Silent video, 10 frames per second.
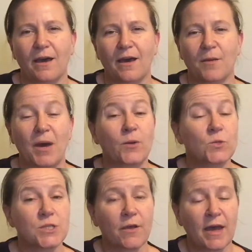I
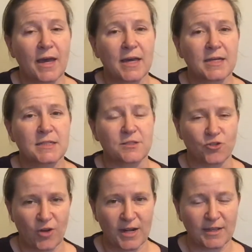also had the
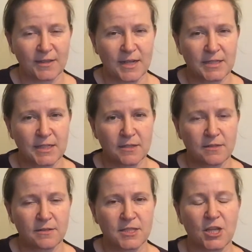training that I'd
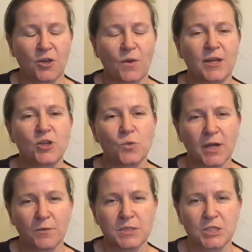done, so I knew what
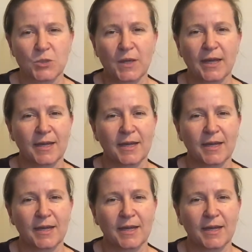I was doing.